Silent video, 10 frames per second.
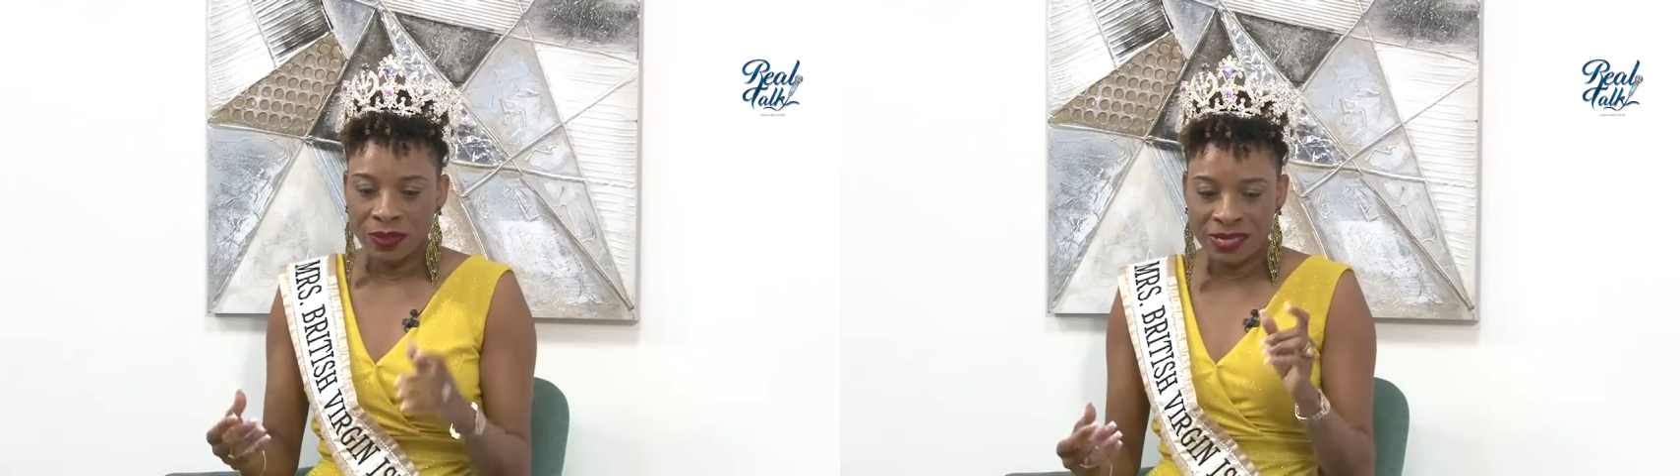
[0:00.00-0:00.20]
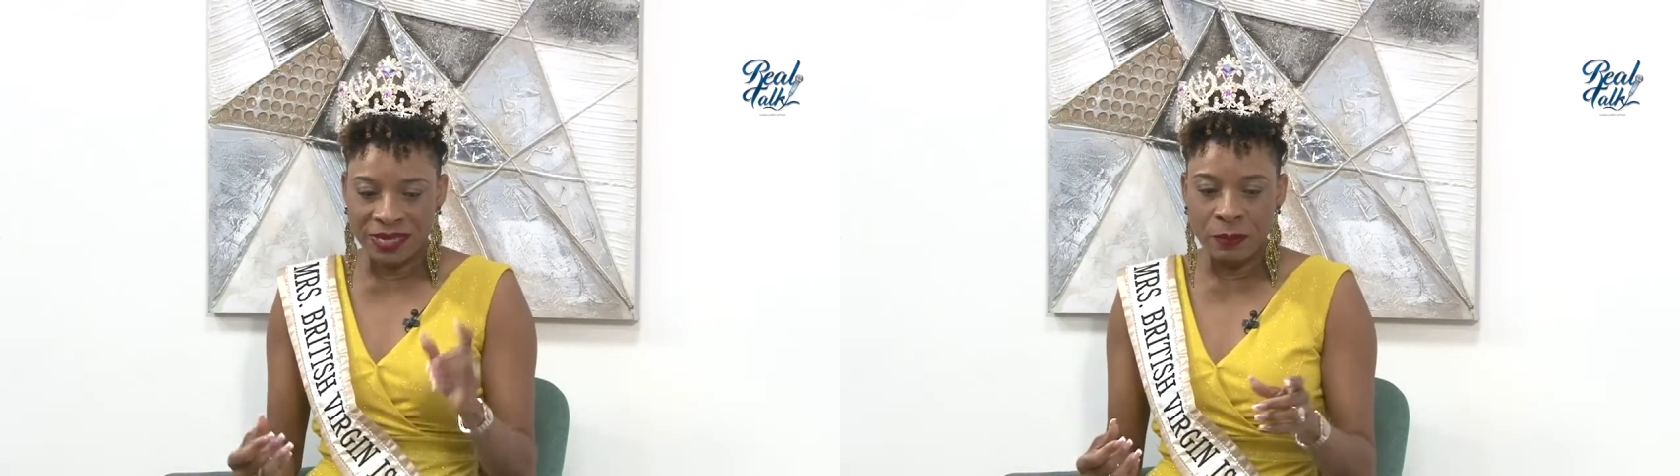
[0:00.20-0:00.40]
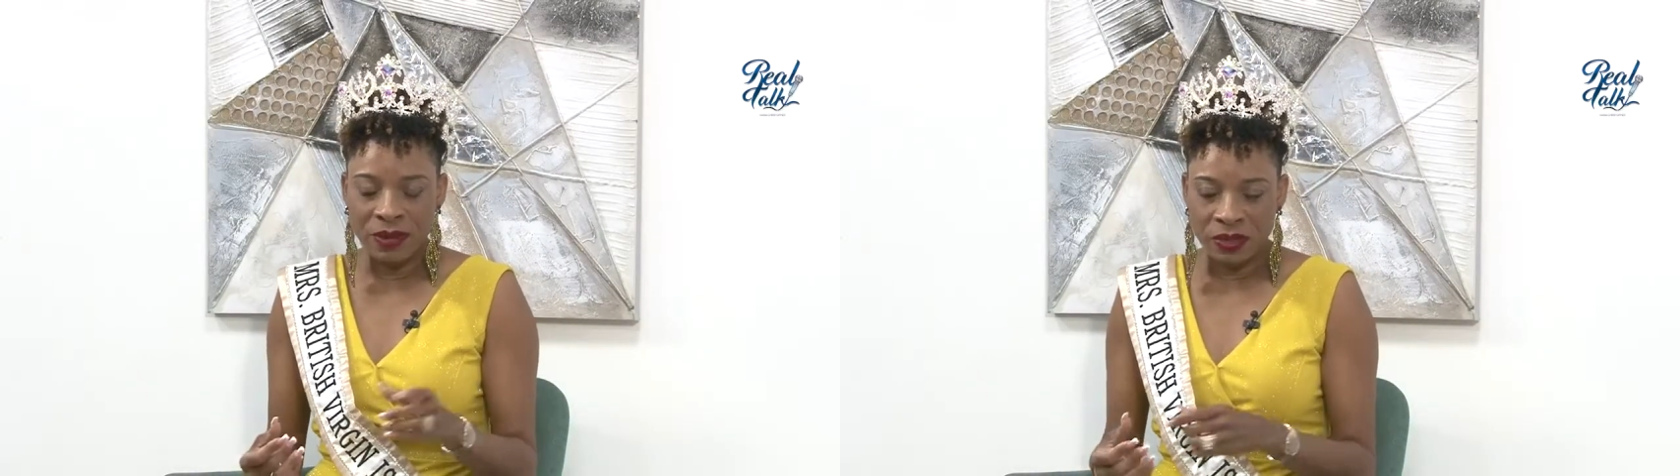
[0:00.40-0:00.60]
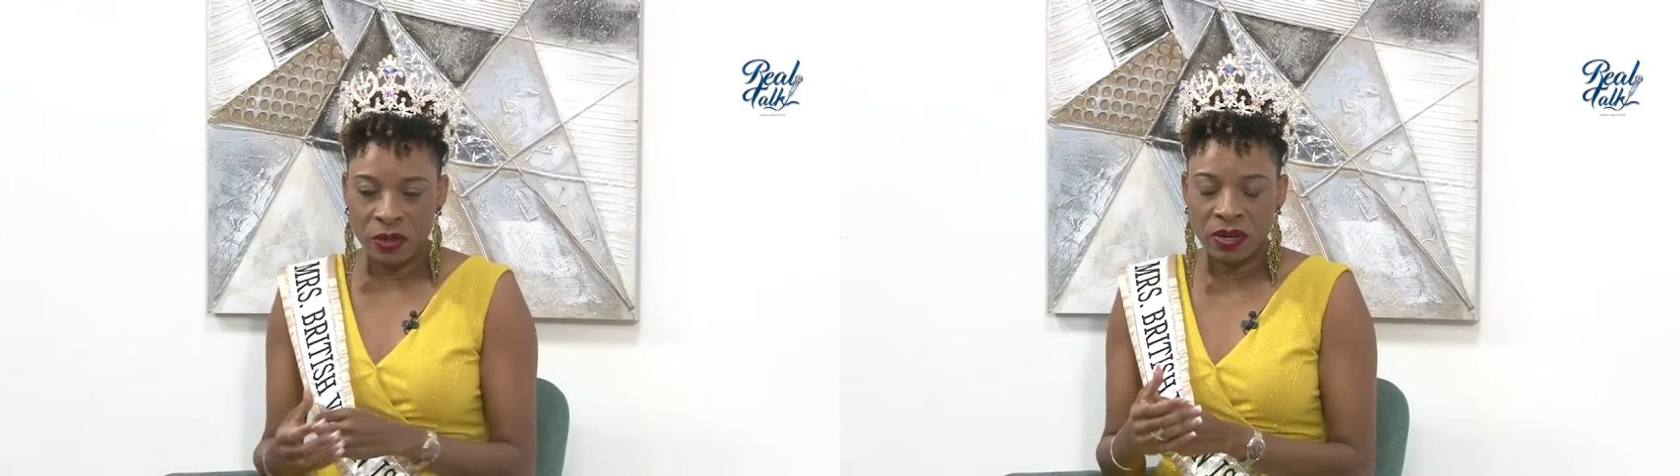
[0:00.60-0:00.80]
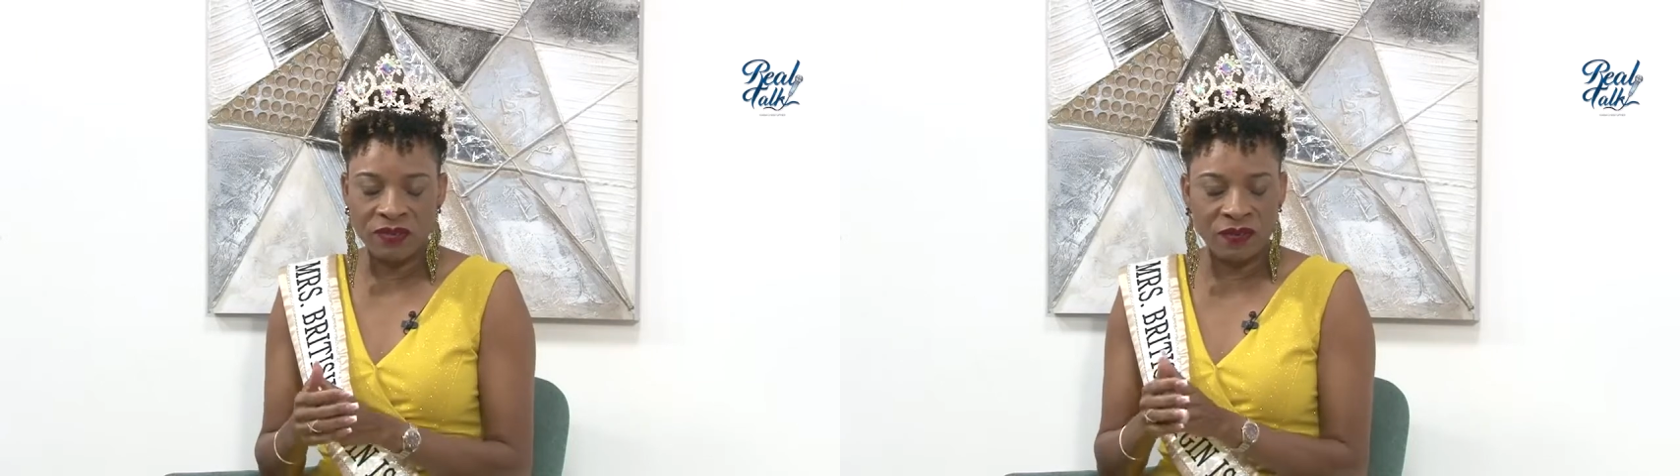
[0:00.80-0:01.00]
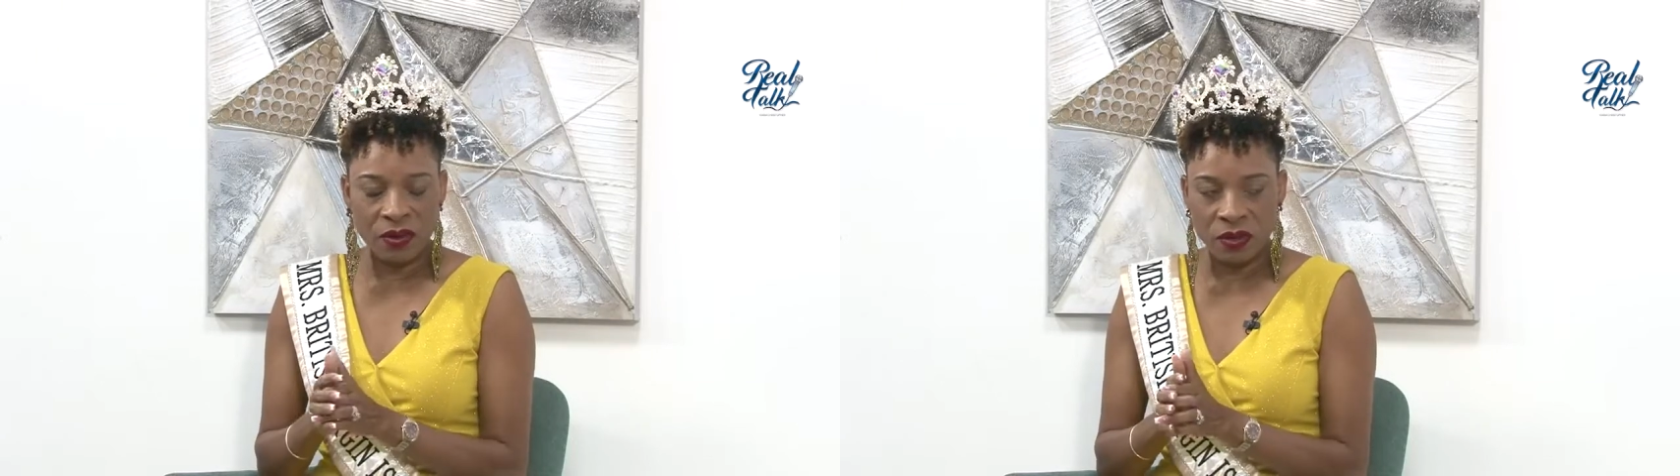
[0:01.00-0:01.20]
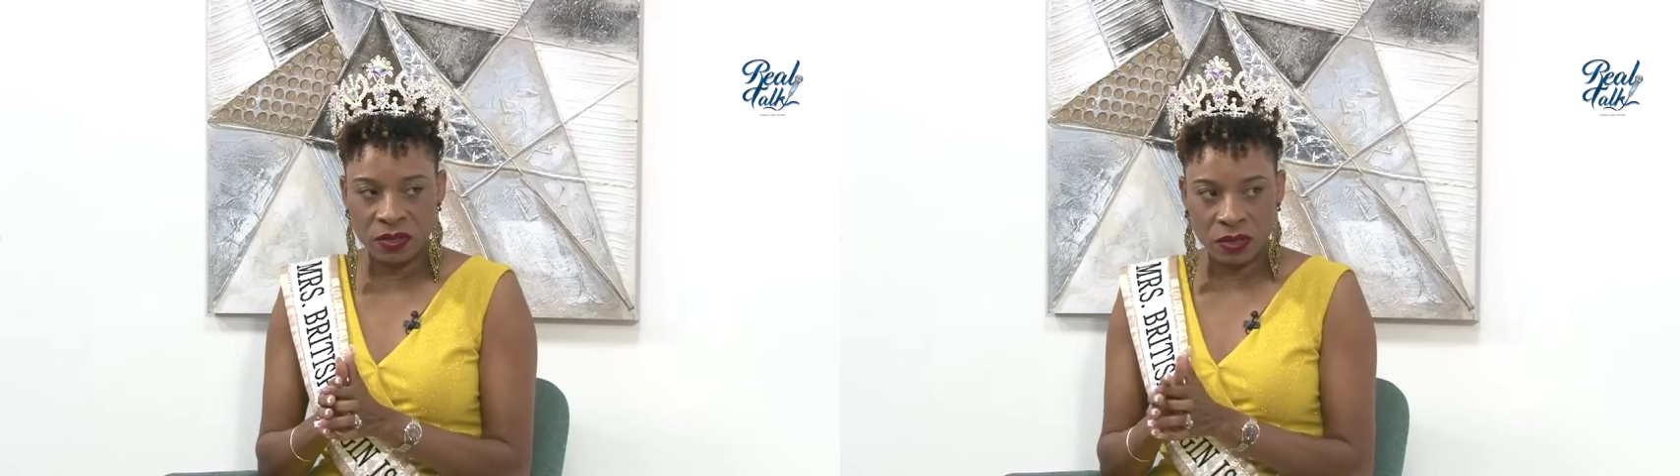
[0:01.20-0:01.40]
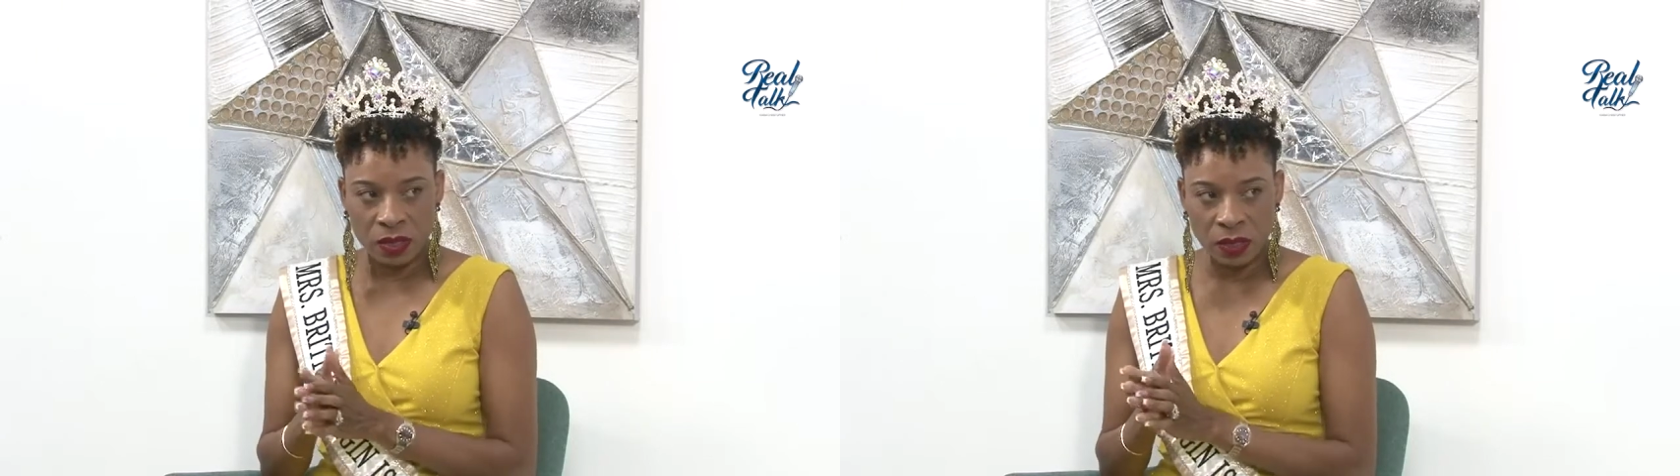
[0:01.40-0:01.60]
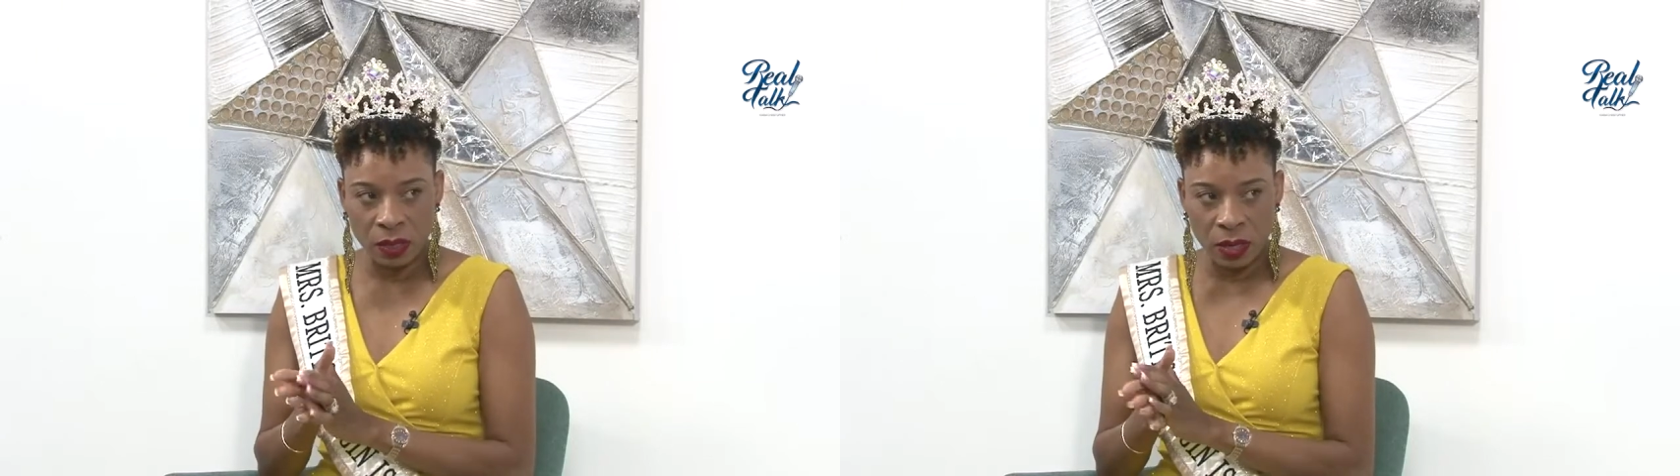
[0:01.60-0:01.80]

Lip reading: But December 31st,